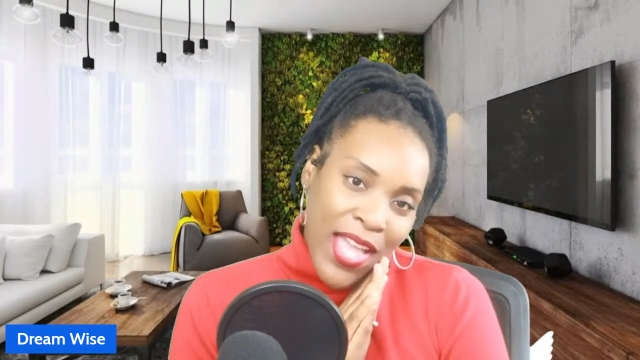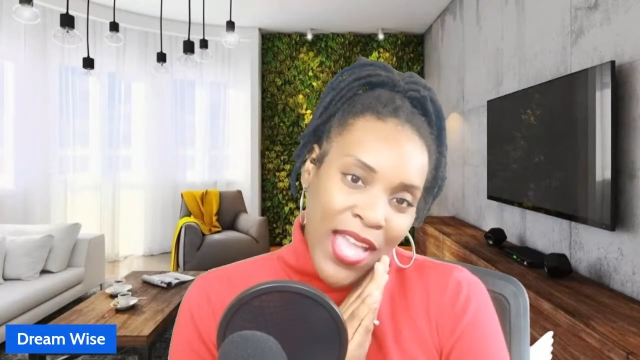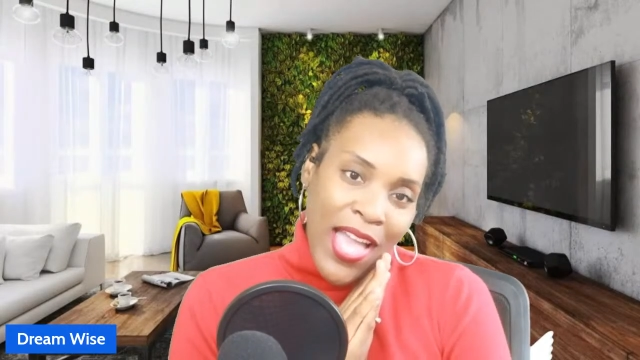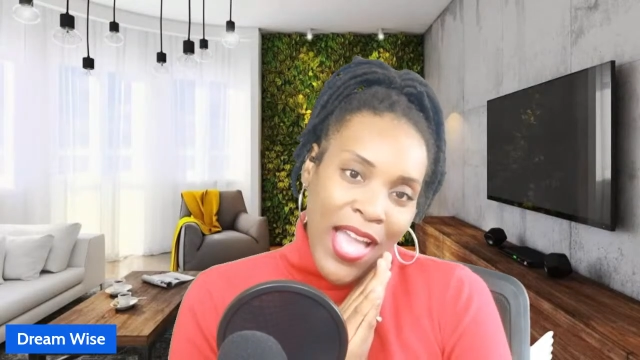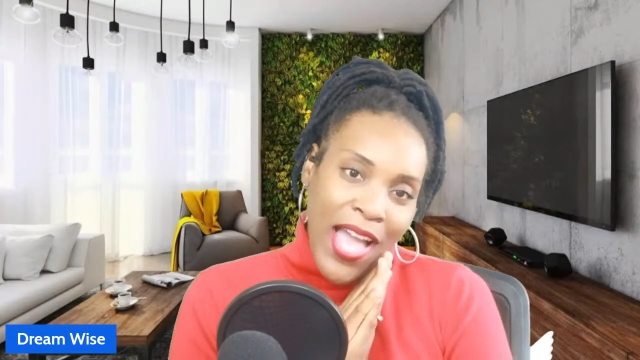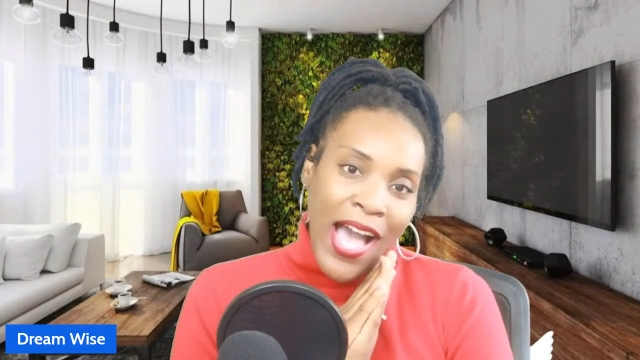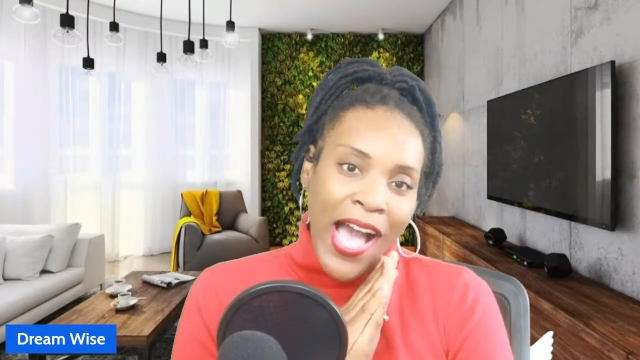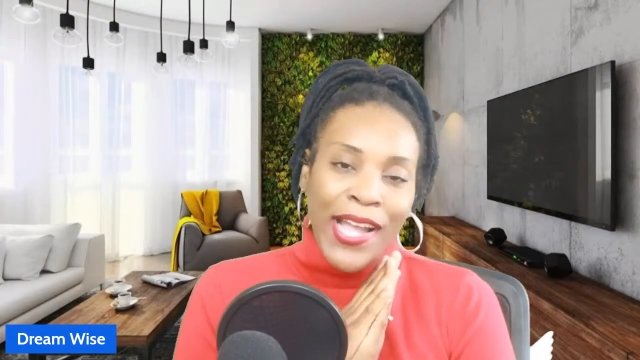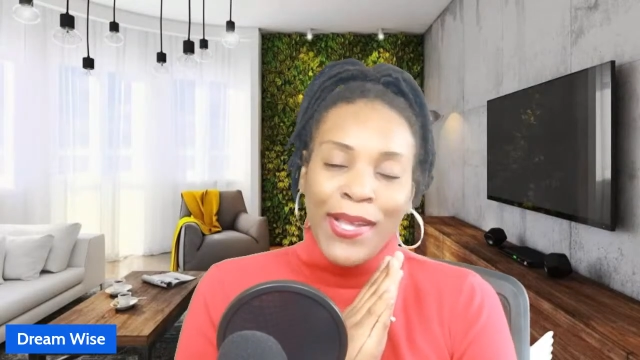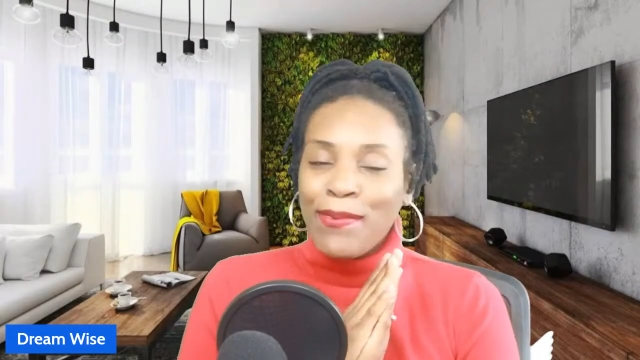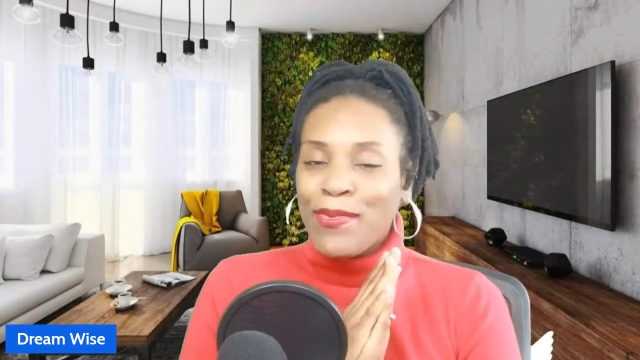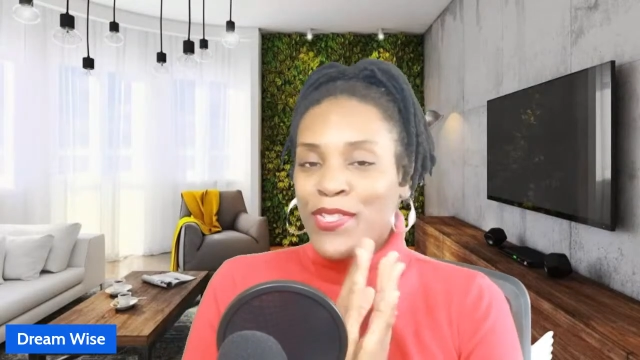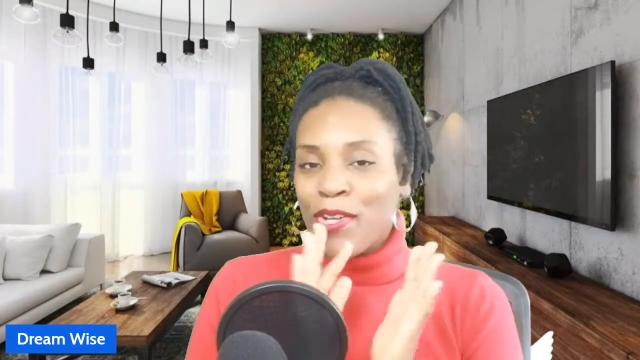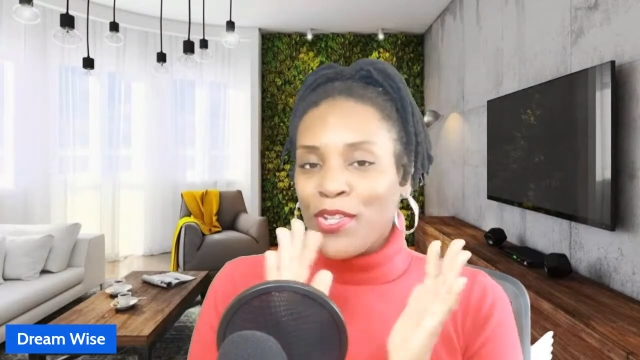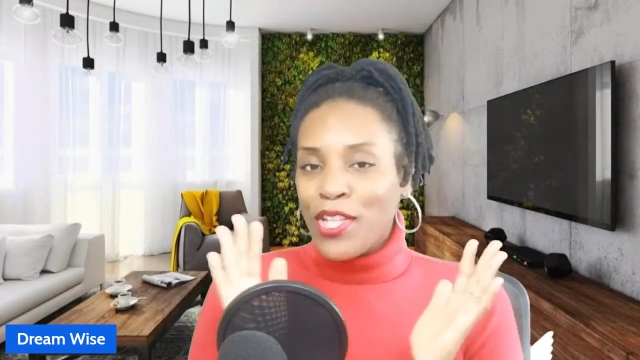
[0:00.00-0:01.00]
am
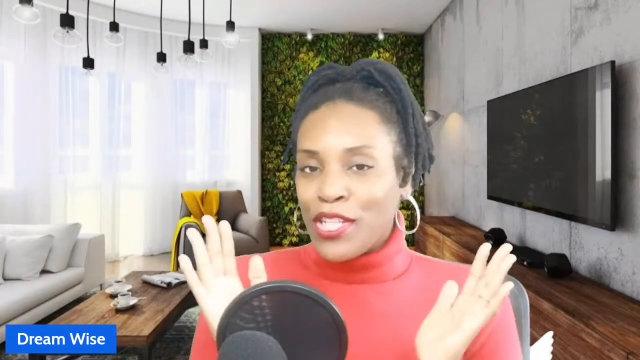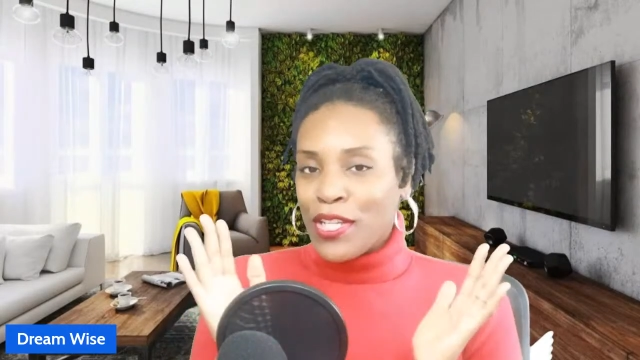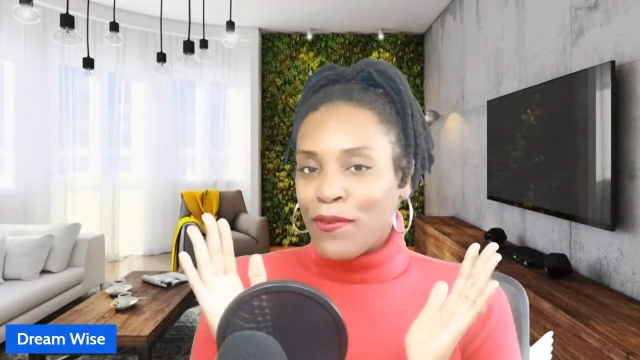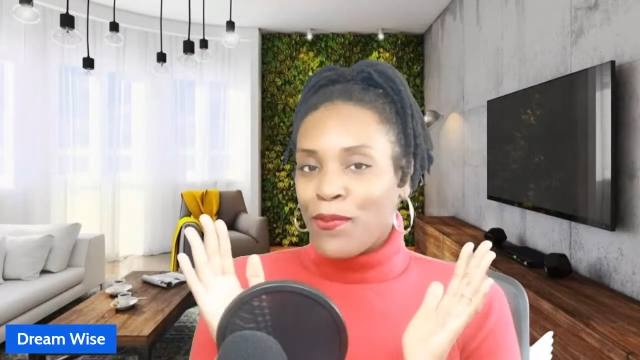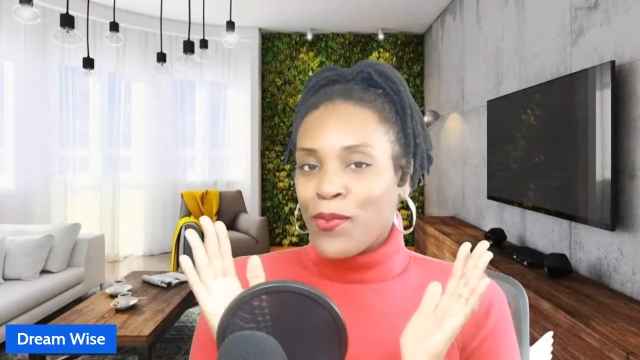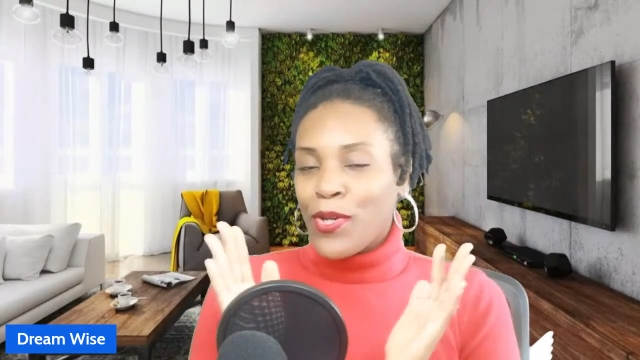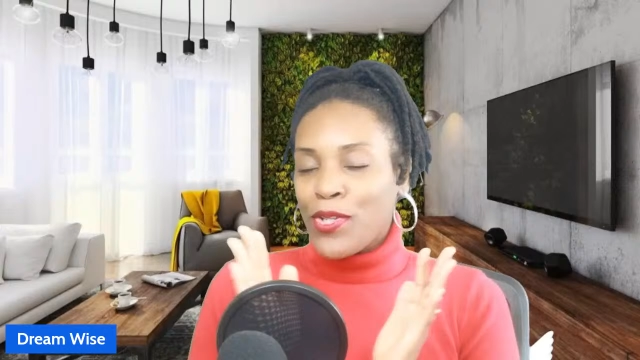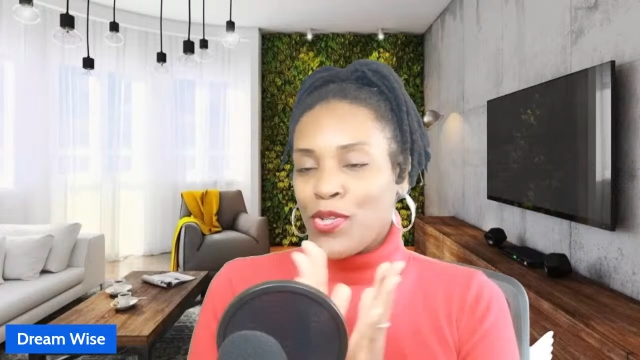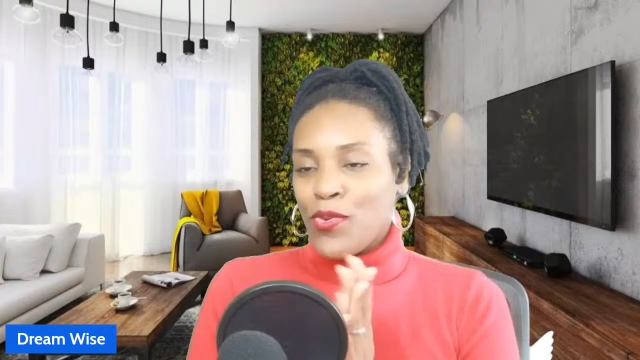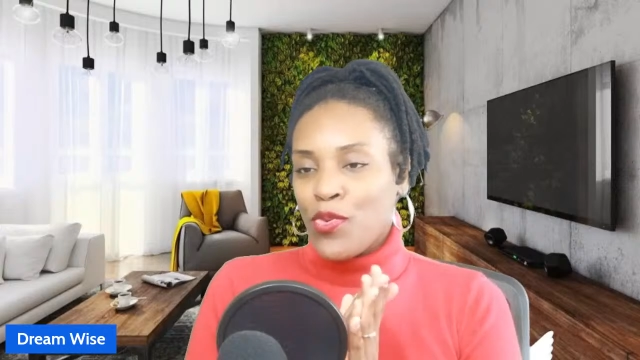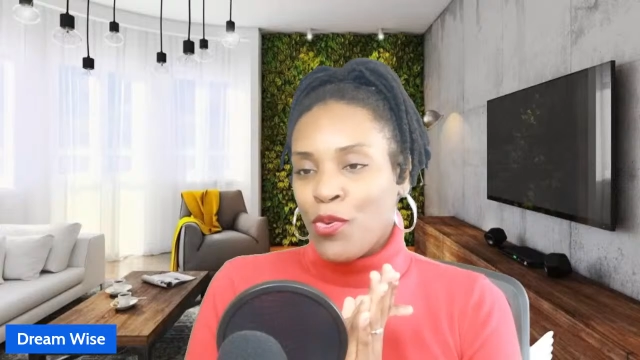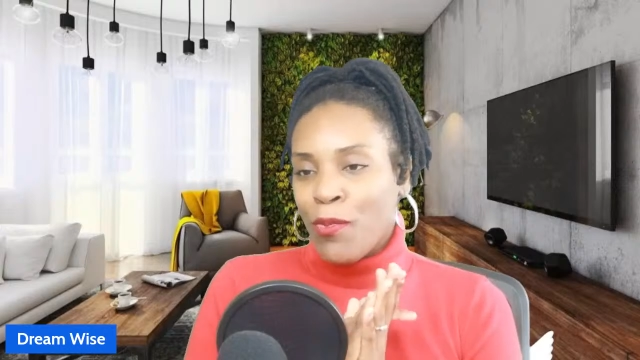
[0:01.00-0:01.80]
so looking forward to Womb